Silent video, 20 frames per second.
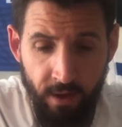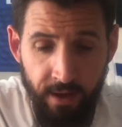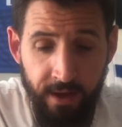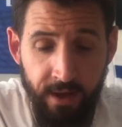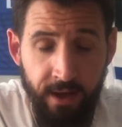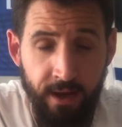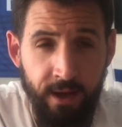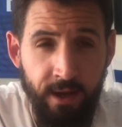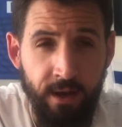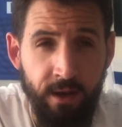
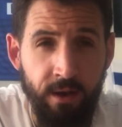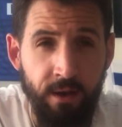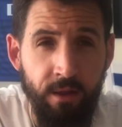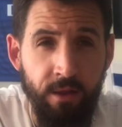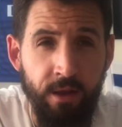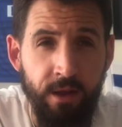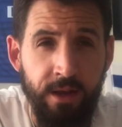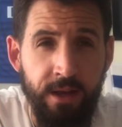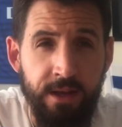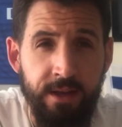
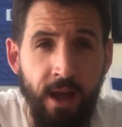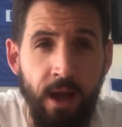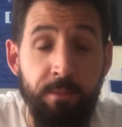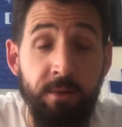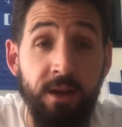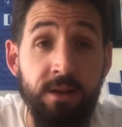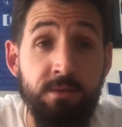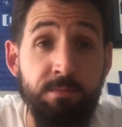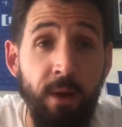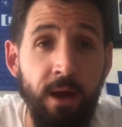In the
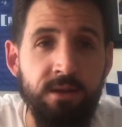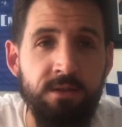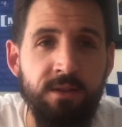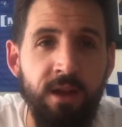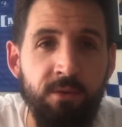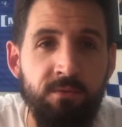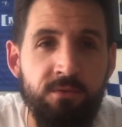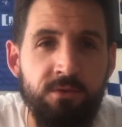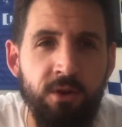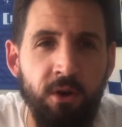game against
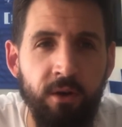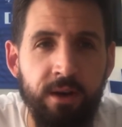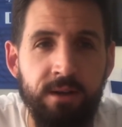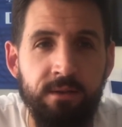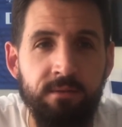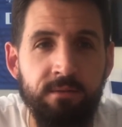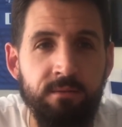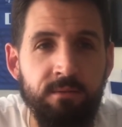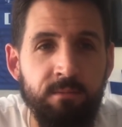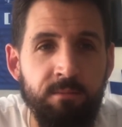Maidstone, sorry,
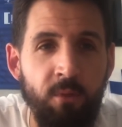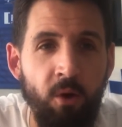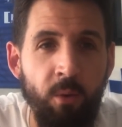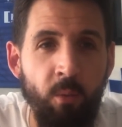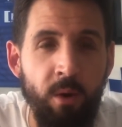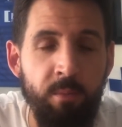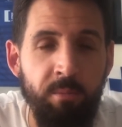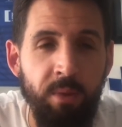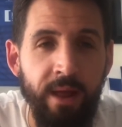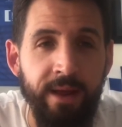
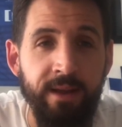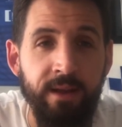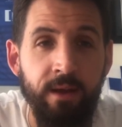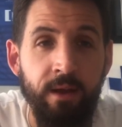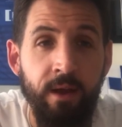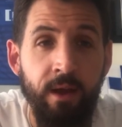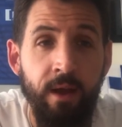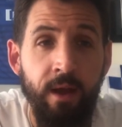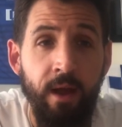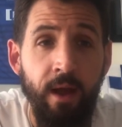mine went
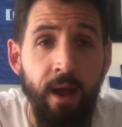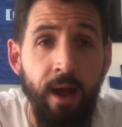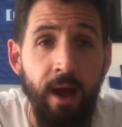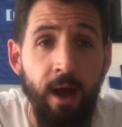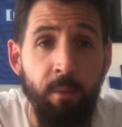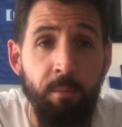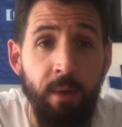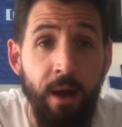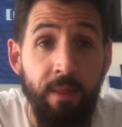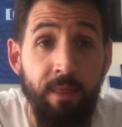blank,
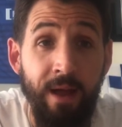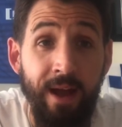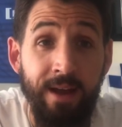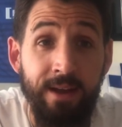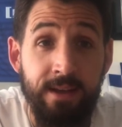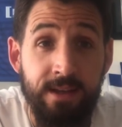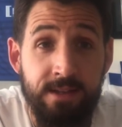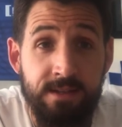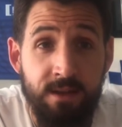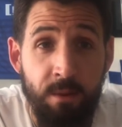and
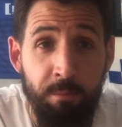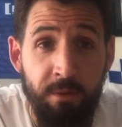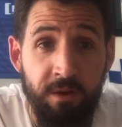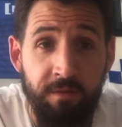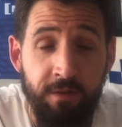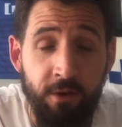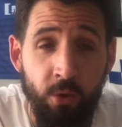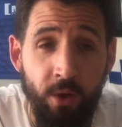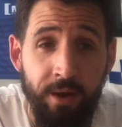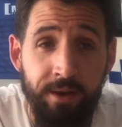that is
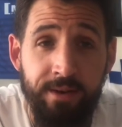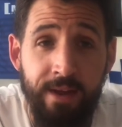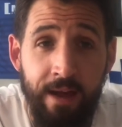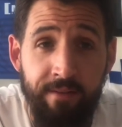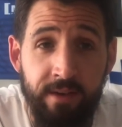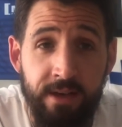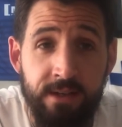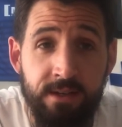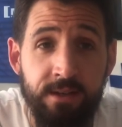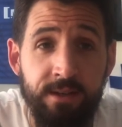midfielder
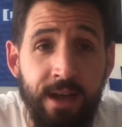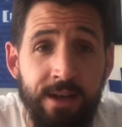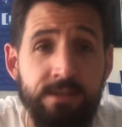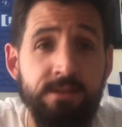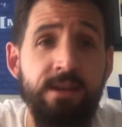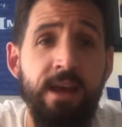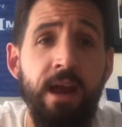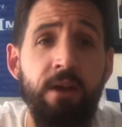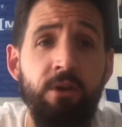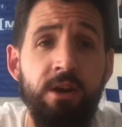Navid
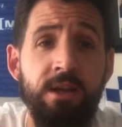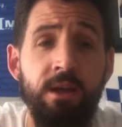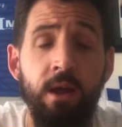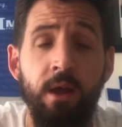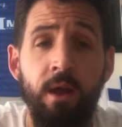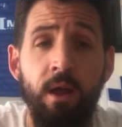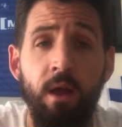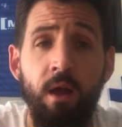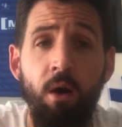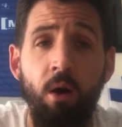Nasseri.
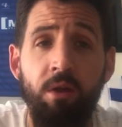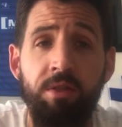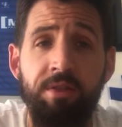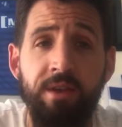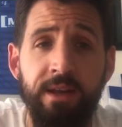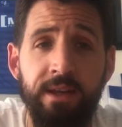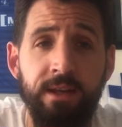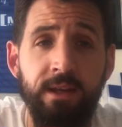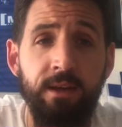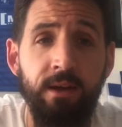I
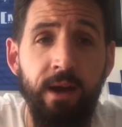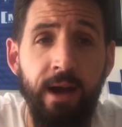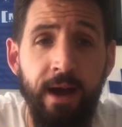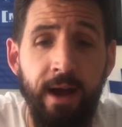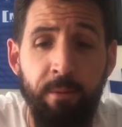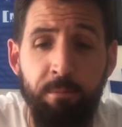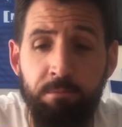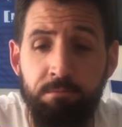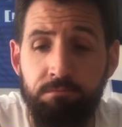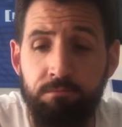think
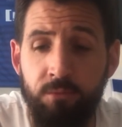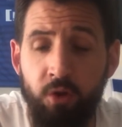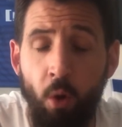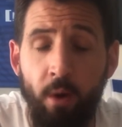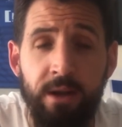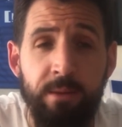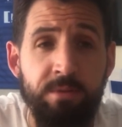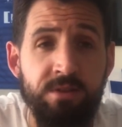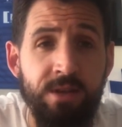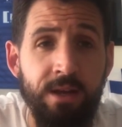
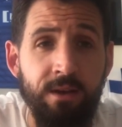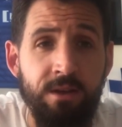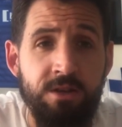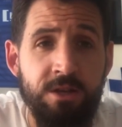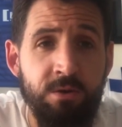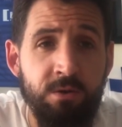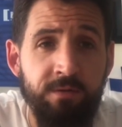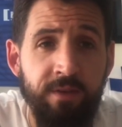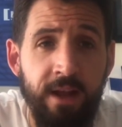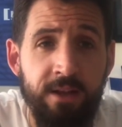90% of
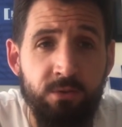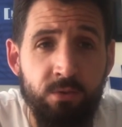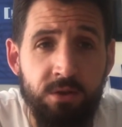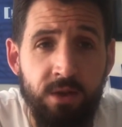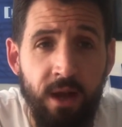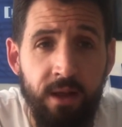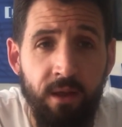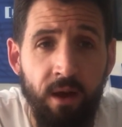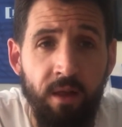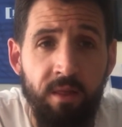Gills fans will
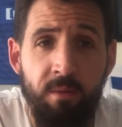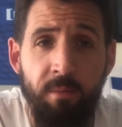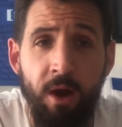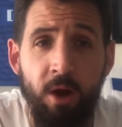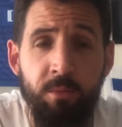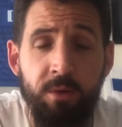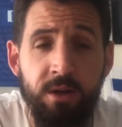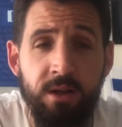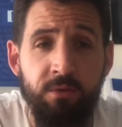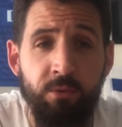say that at the
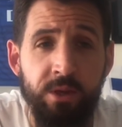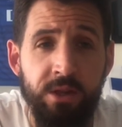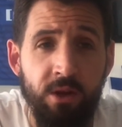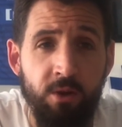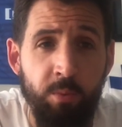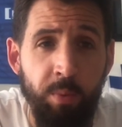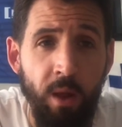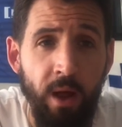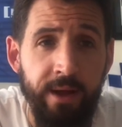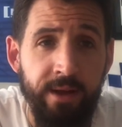moment, if we
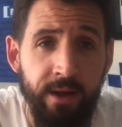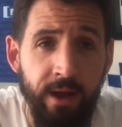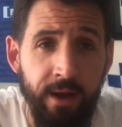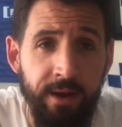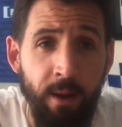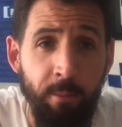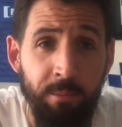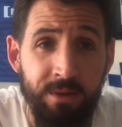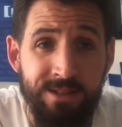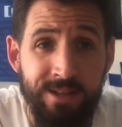do play a
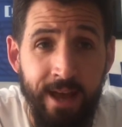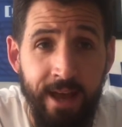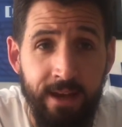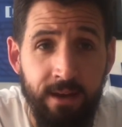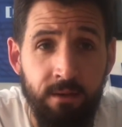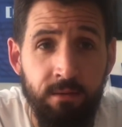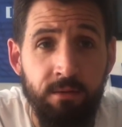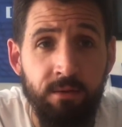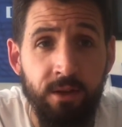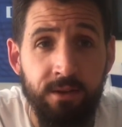number
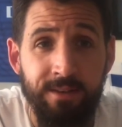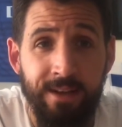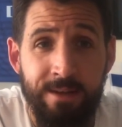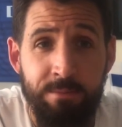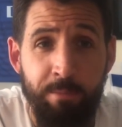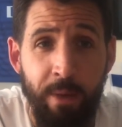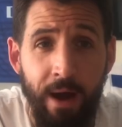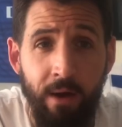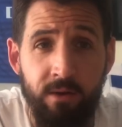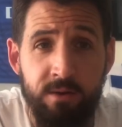10, that
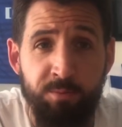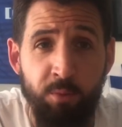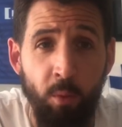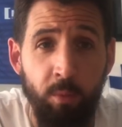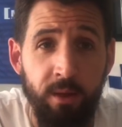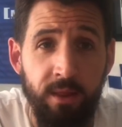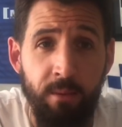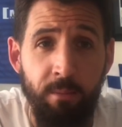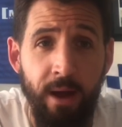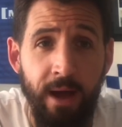Dean Parrott's
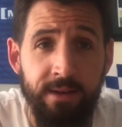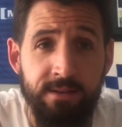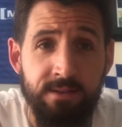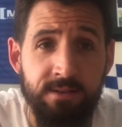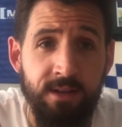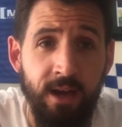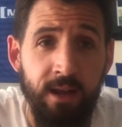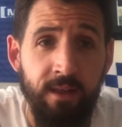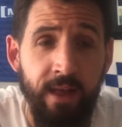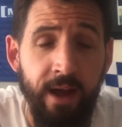probably the man
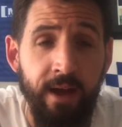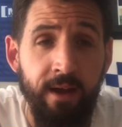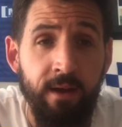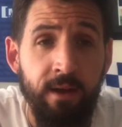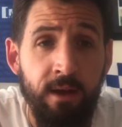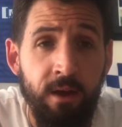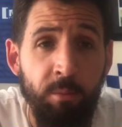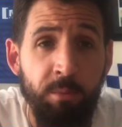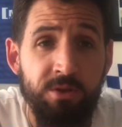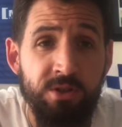to take that
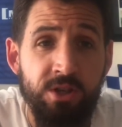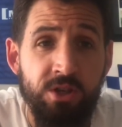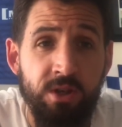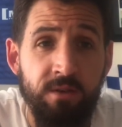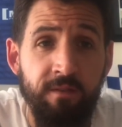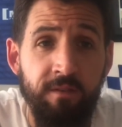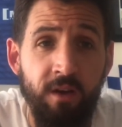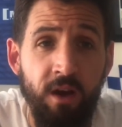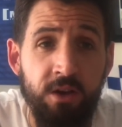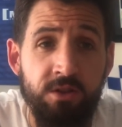
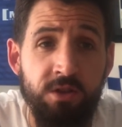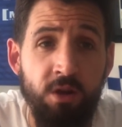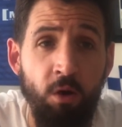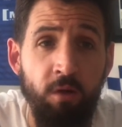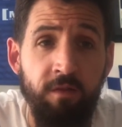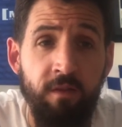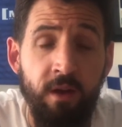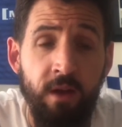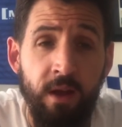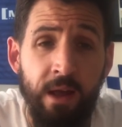position first
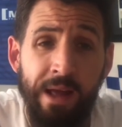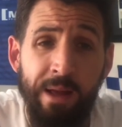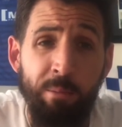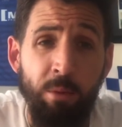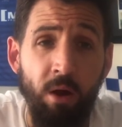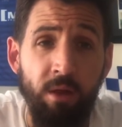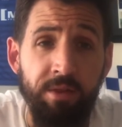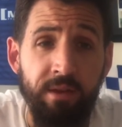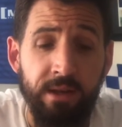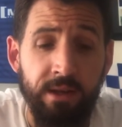off.
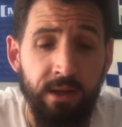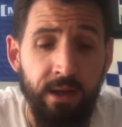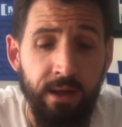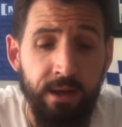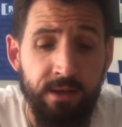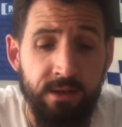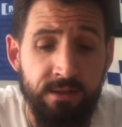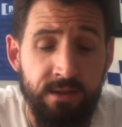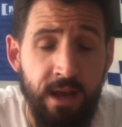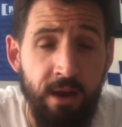But I think
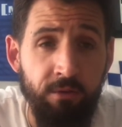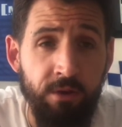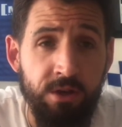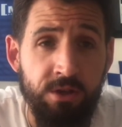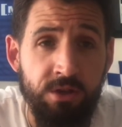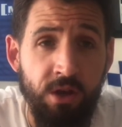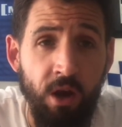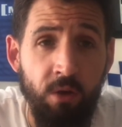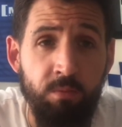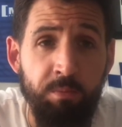Nasseri
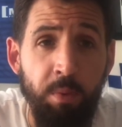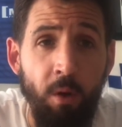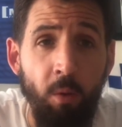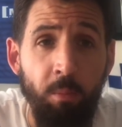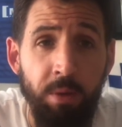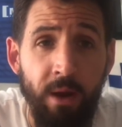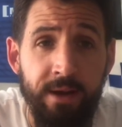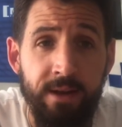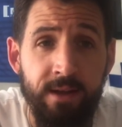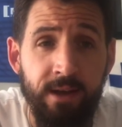has shown
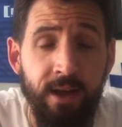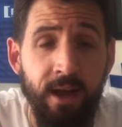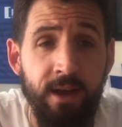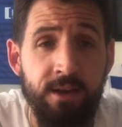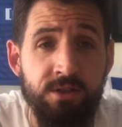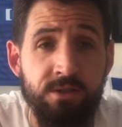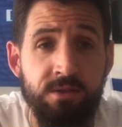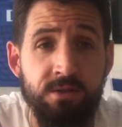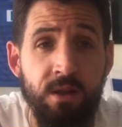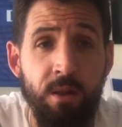on plenty of
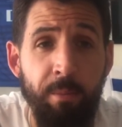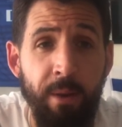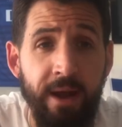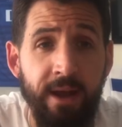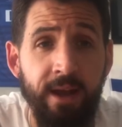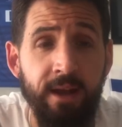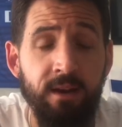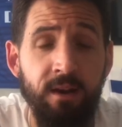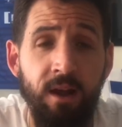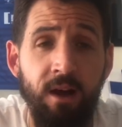occasions at the
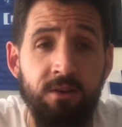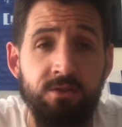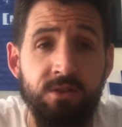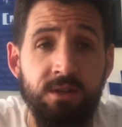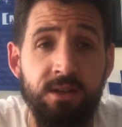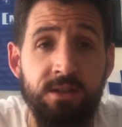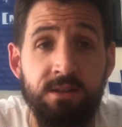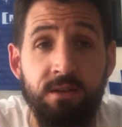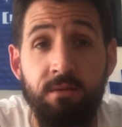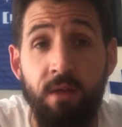back end of last
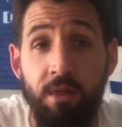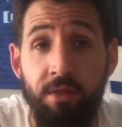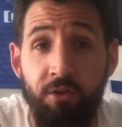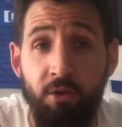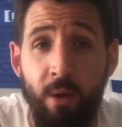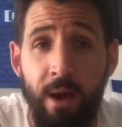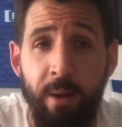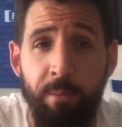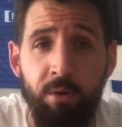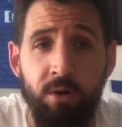season and
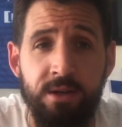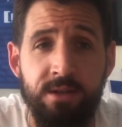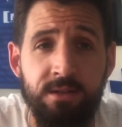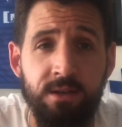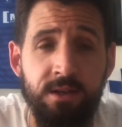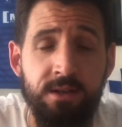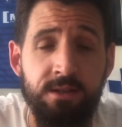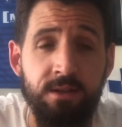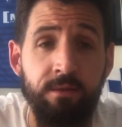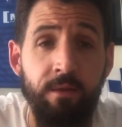throughout
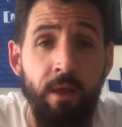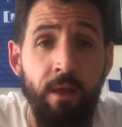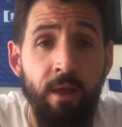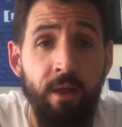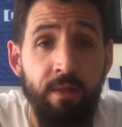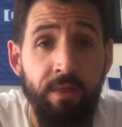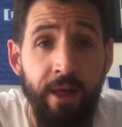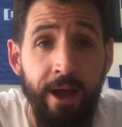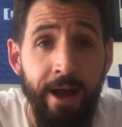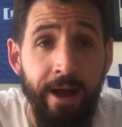pre-season
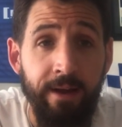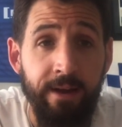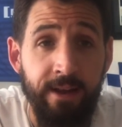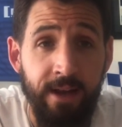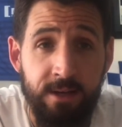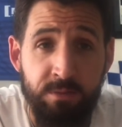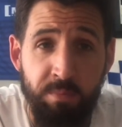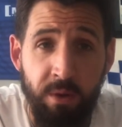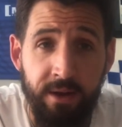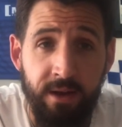that
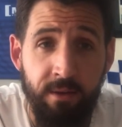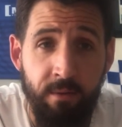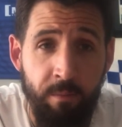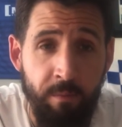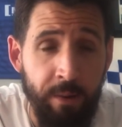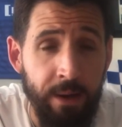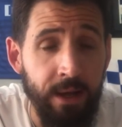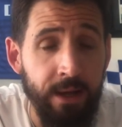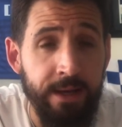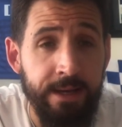he has plenty of
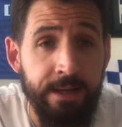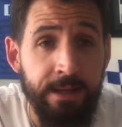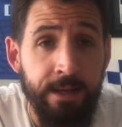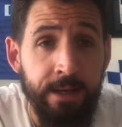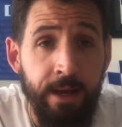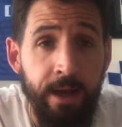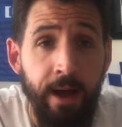ability.